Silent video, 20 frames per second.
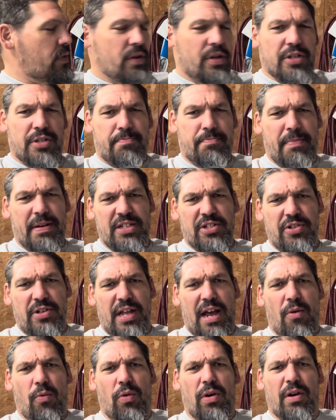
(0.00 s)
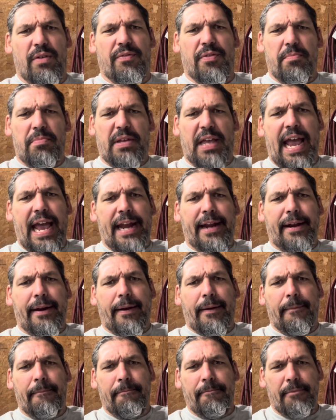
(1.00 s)
Especially that one from
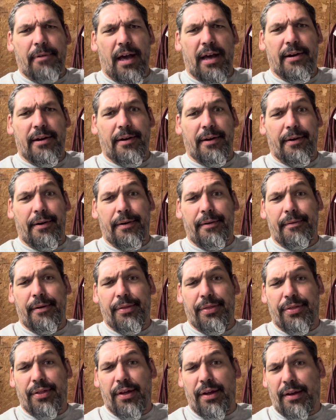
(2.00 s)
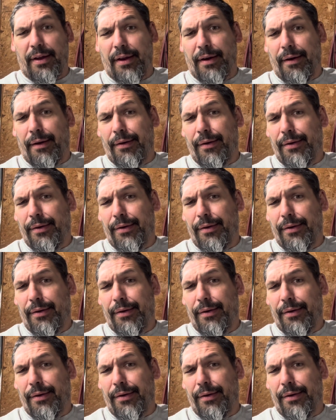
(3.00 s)
Canada. I think I know who